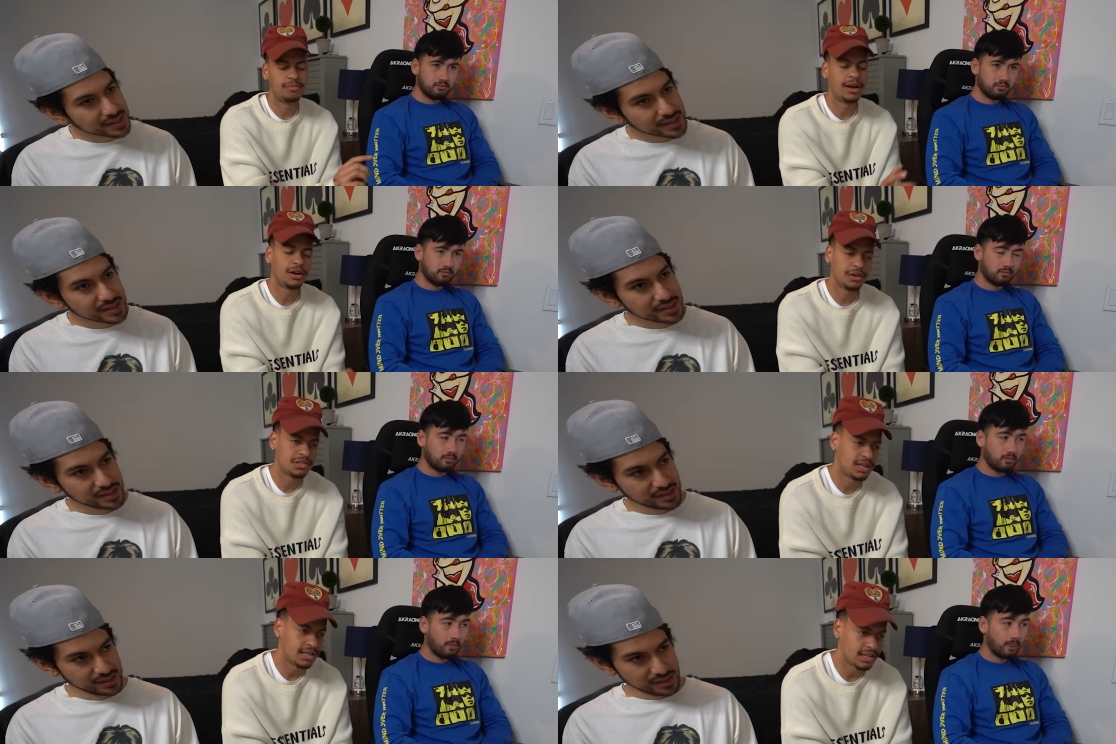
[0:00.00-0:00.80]
Speaker 1: If my girl
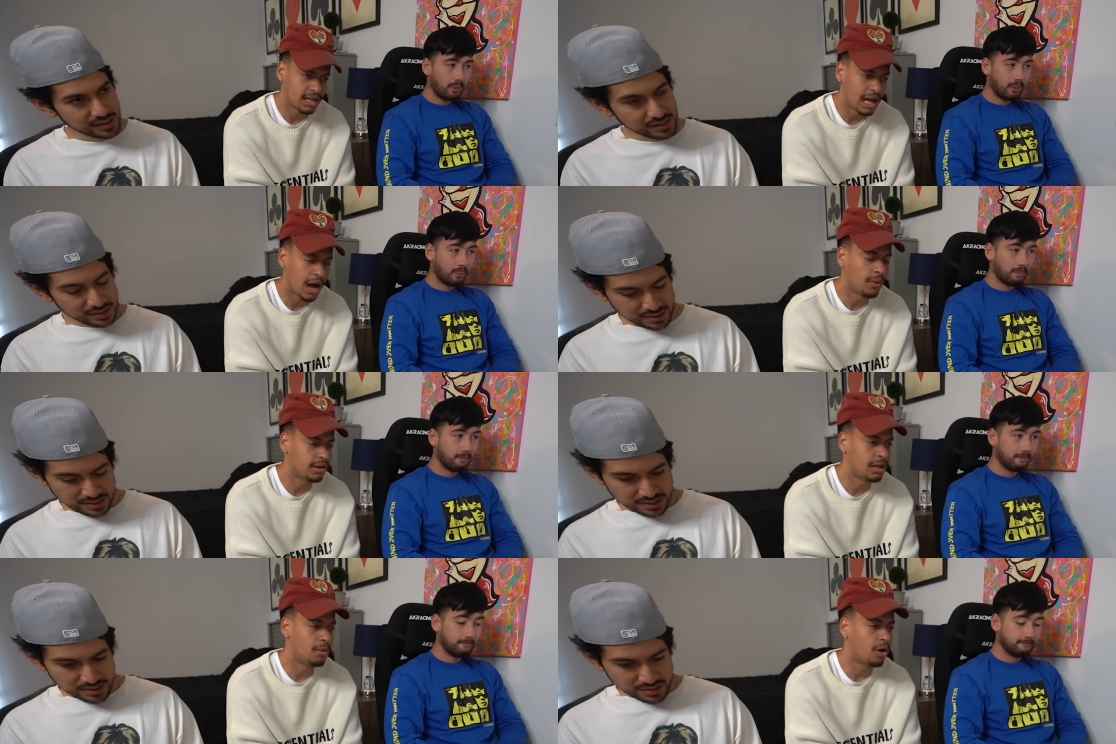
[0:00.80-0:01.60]
says I
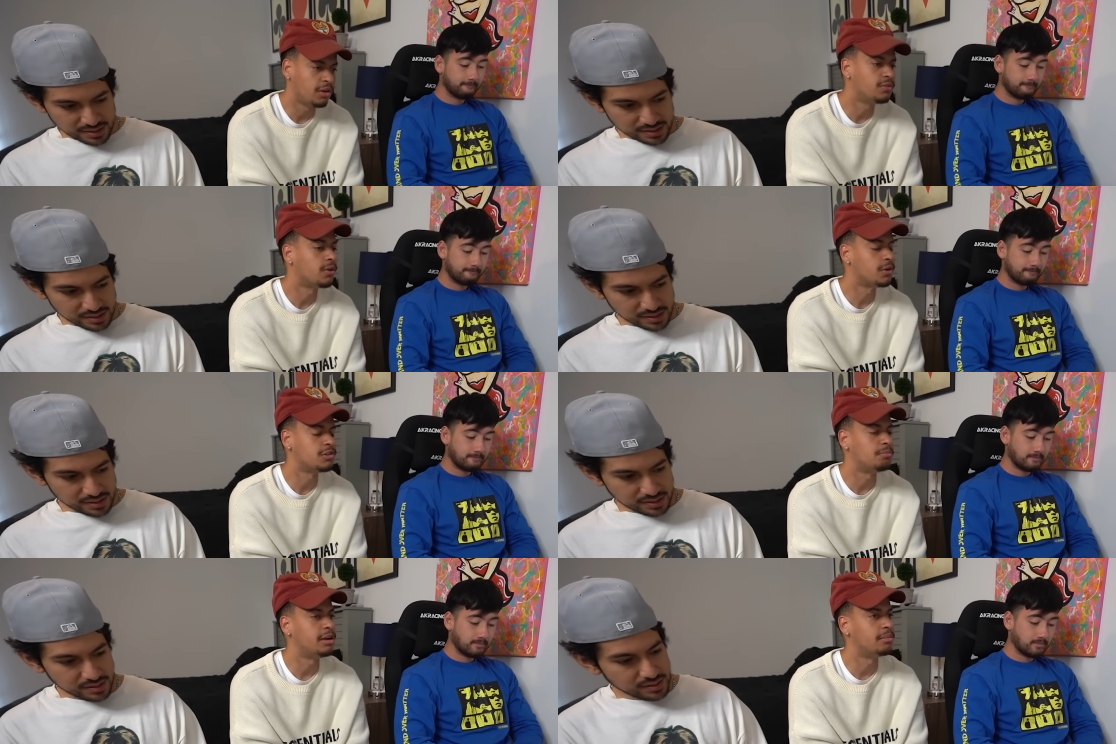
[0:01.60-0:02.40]
want to keep all these
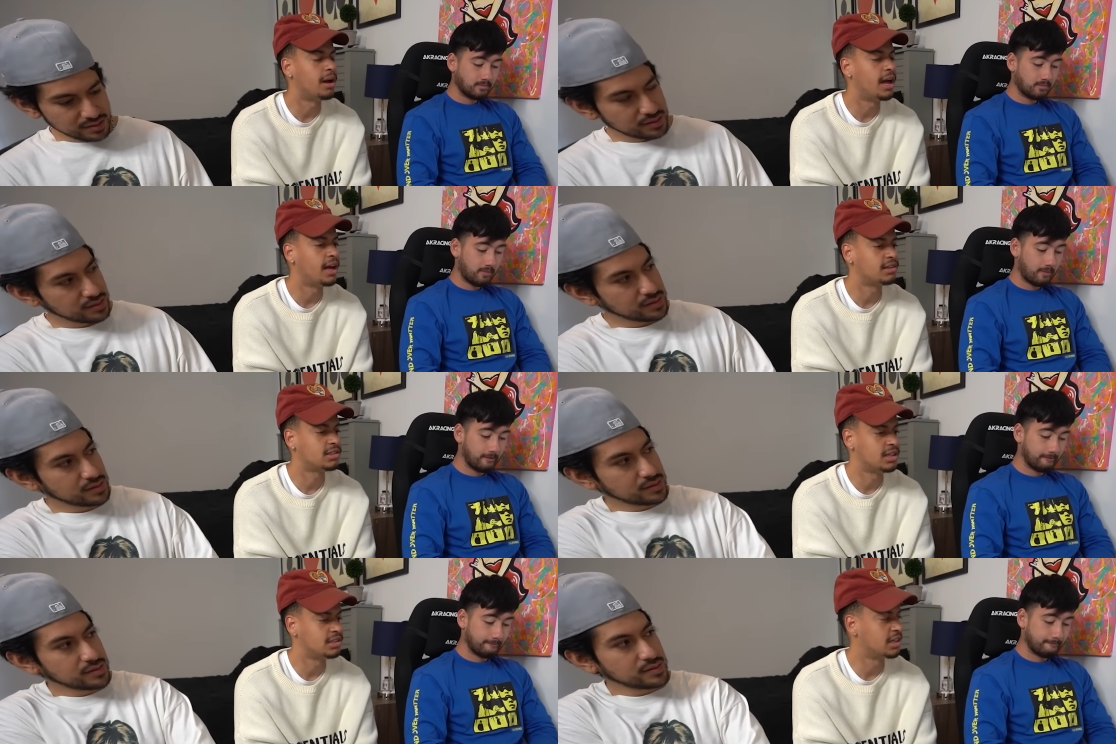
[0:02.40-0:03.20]
photos of me and my
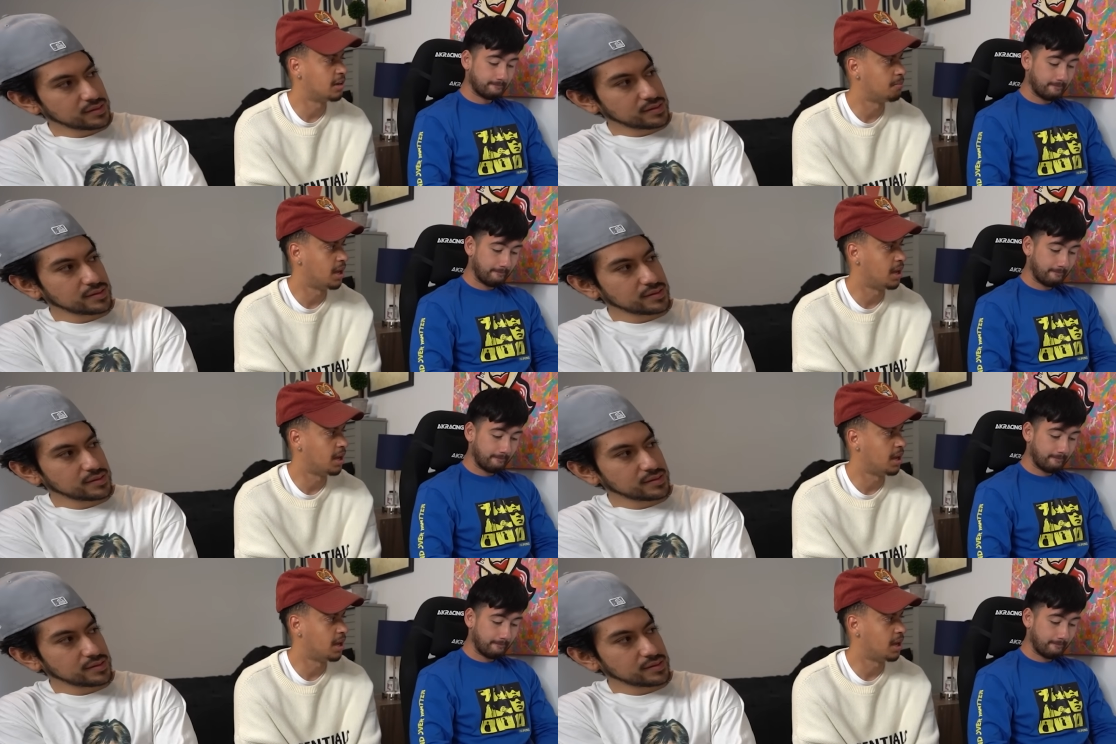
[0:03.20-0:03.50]
ex kissing in